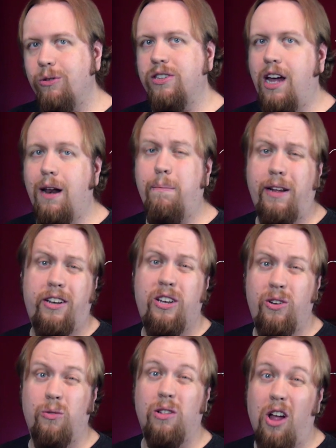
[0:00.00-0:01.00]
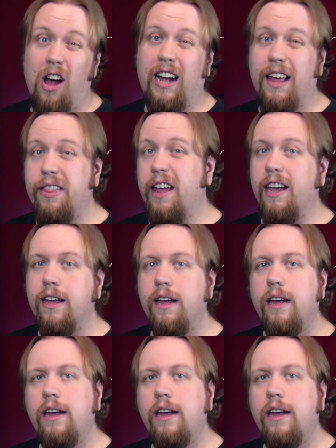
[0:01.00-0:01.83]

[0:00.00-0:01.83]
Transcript: goes on a bit too long, I think.